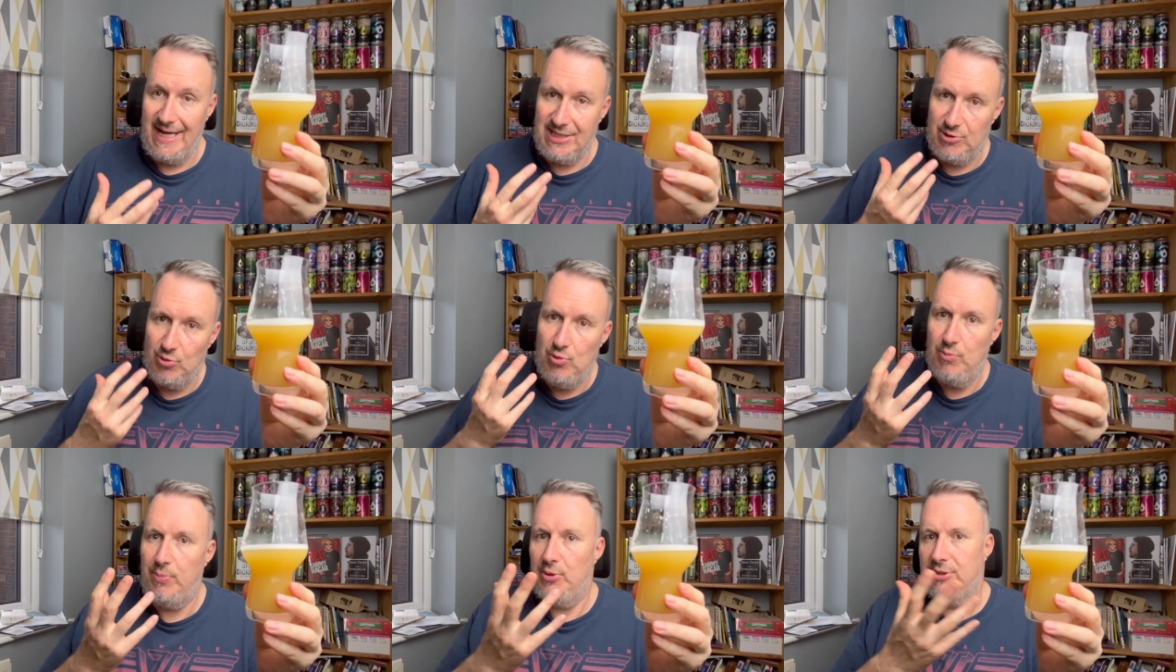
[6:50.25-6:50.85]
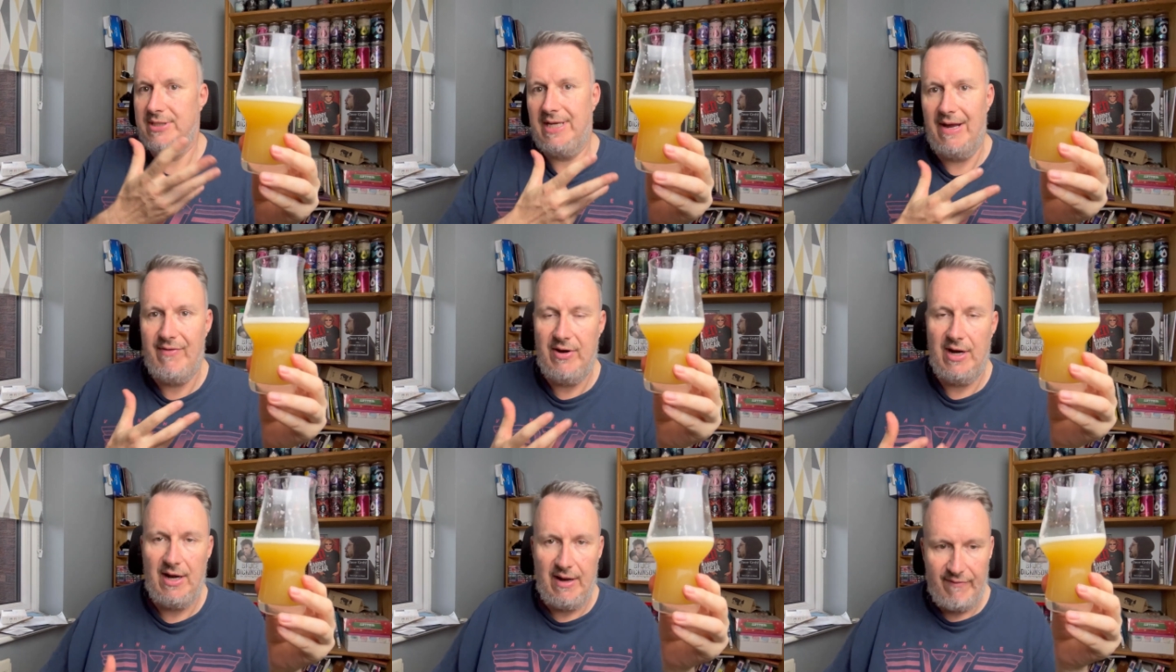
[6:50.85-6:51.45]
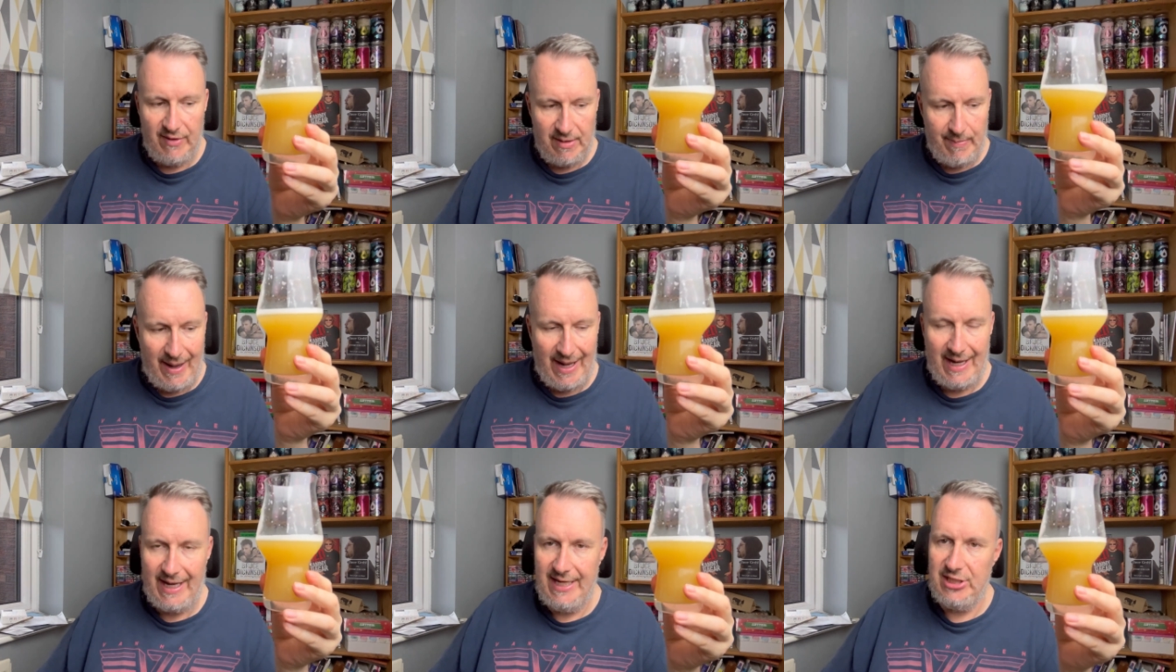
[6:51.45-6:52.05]
It's all put together in a lovely
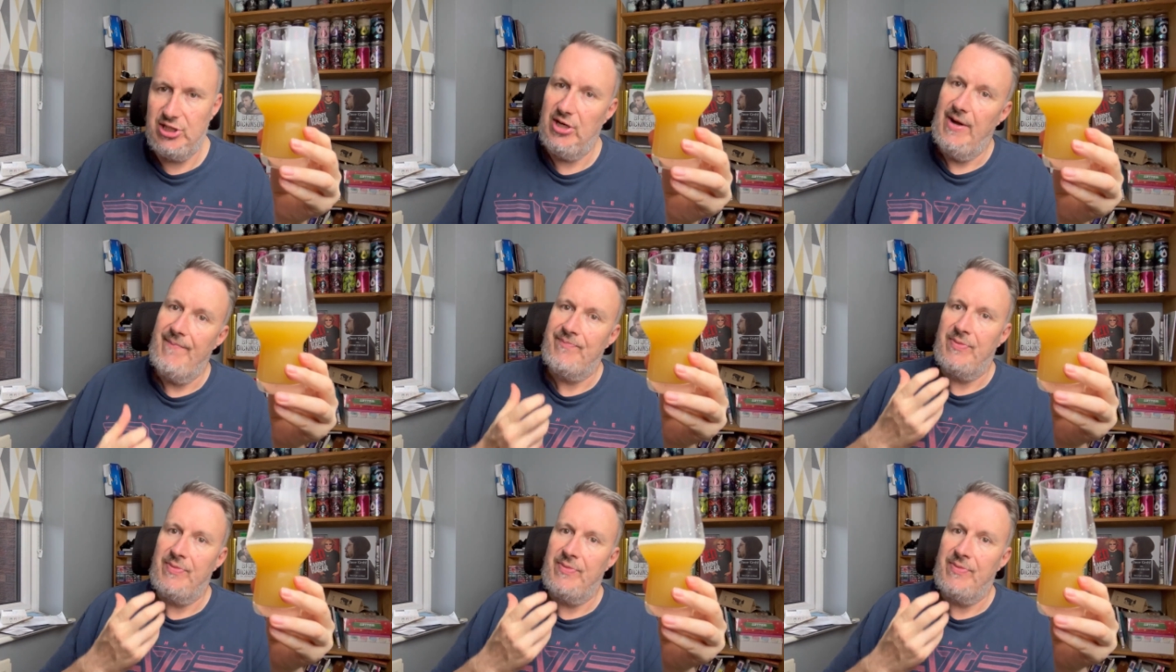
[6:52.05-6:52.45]
package.